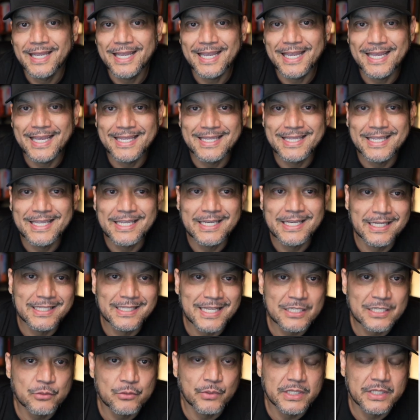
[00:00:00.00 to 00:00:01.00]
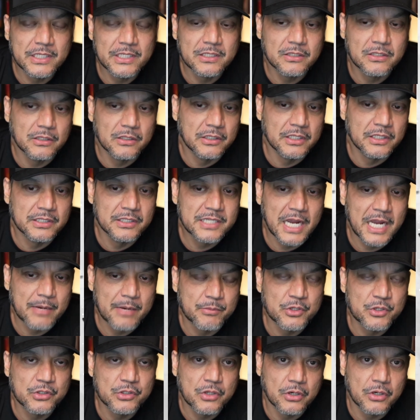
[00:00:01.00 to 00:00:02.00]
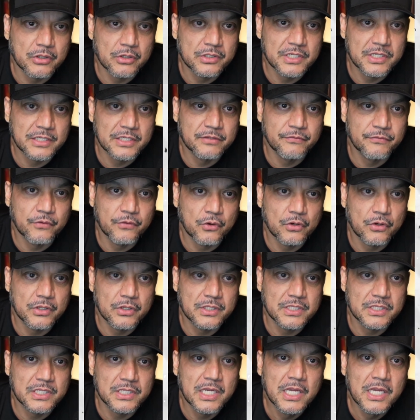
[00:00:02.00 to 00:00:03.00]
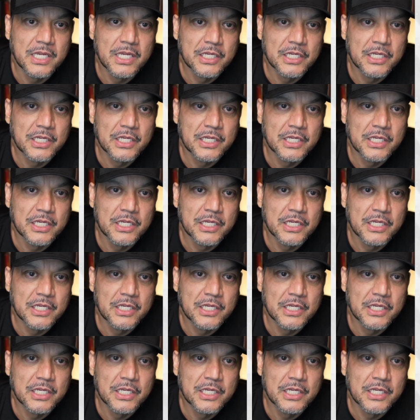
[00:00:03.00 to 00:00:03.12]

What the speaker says: And then that's when the timer starts, as far as